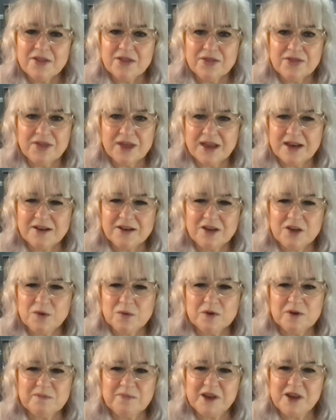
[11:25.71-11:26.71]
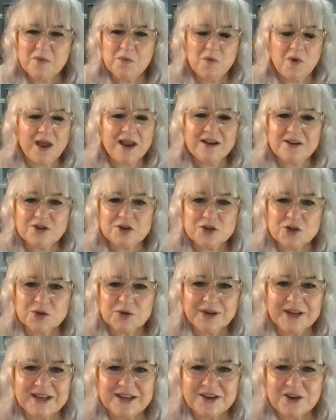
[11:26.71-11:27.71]
then you would be well and
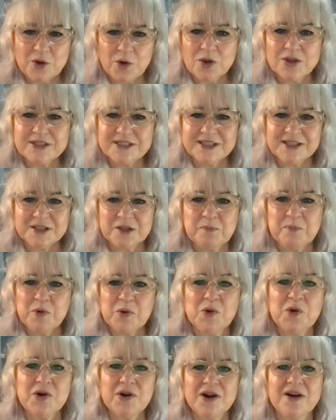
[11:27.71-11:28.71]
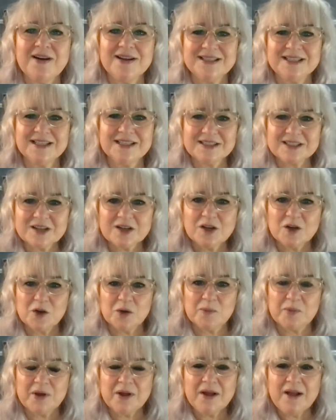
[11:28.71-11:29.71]
truly not in the poor artist
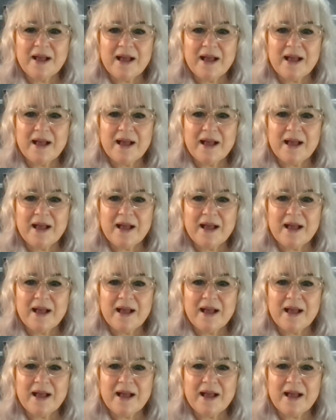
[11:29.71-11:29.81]
club.